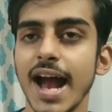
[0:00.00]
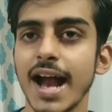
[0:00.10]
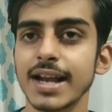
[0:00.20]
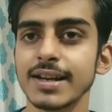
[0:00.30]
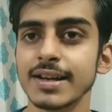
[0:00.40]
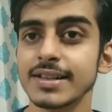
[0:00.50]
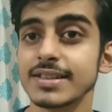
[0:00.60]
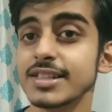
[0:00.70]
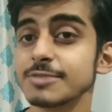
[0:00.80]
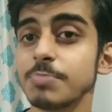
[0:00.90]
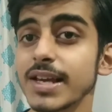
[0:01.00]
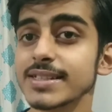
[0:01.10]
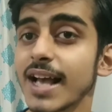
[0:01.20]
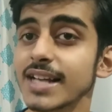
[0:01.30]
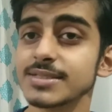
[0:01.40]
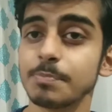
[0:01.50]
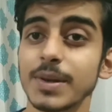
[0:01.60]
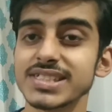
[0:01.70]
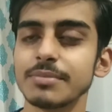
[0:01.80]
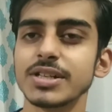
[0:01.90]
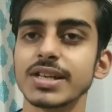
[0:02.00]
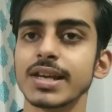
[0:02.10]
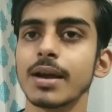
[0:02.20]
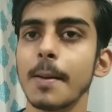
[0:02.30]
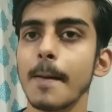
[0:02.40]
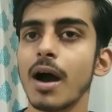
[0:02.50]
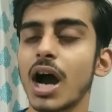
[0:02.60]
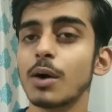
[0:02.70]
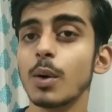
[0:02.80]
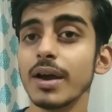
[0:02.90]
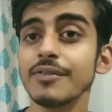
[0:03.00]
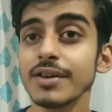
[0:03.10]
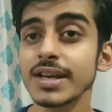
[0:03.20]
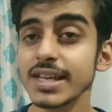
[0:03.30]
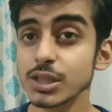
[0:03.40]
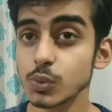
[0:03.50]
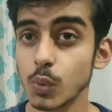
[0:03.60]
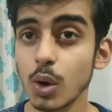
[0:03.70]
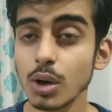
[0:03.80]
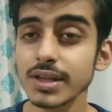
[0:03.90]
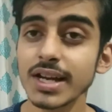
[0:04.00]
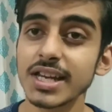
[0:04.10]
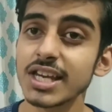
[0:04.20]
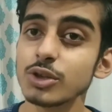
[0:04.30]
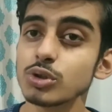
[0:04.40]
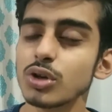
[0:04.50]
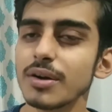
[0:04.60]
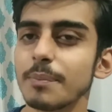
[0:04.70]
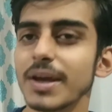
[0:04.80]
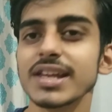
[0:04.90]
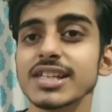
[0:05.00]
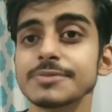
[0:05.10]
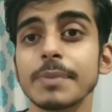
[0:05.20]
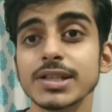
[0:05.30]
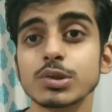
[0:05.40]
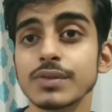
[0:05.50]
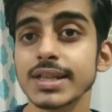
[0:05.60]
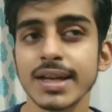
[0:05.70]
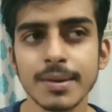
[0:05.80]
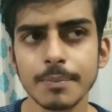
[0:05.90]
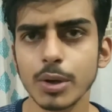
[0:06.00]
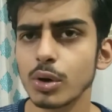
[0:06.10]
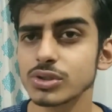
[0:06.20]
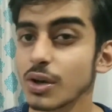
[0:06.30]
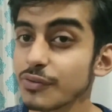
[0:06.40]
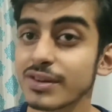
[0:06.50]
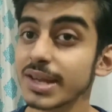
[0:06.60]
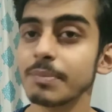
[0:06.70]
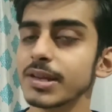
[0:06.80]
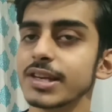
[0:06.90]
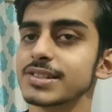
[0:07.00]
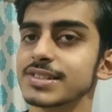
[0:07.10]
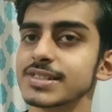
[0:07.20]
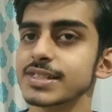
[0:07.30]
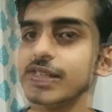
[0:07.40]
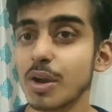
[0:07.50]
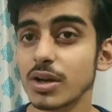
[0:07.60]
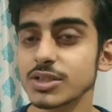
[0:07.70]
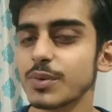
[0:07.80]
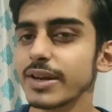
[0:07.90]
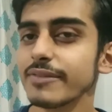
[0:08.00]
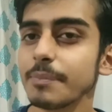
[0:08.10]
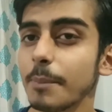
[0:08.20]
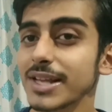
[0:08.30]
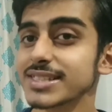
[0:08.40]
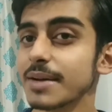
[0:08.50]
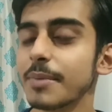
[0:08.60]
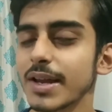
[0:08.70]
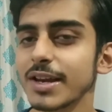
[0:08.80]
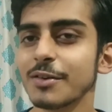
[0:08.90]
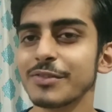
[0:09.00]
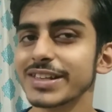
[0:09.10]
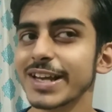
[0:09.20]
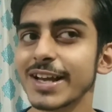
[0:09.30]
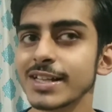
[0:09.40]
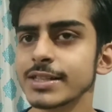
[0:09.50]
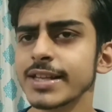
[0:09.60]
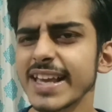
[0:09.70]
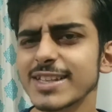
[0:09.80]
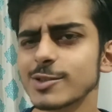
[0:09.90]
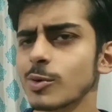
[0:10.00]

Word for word: and this place has a pet cemetery. However, he's warned that he should not bury his pets over there because of creepy reasons. Because whenever pets are buried over there, things